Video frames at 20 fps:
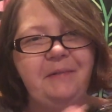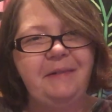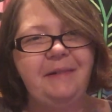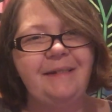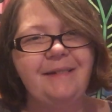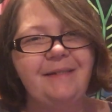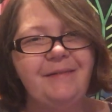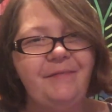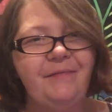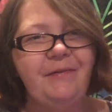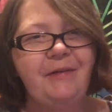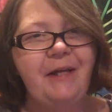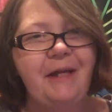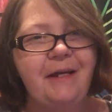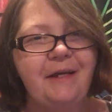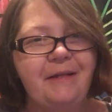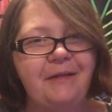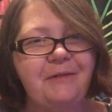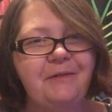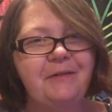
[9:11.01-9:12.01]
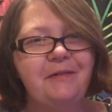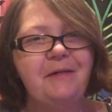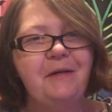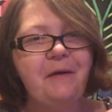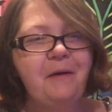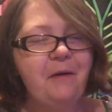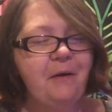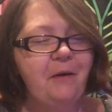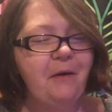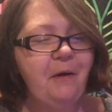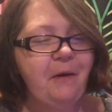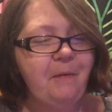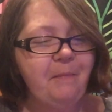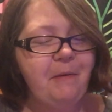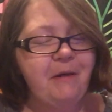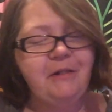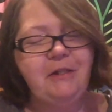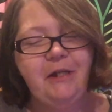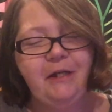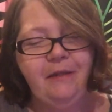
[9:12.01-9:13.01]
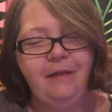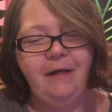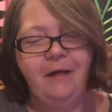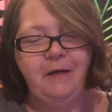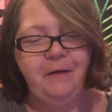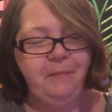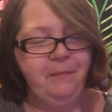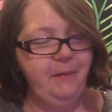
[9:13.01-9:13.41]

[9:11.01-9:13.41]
It doesn't feel like there's much in there.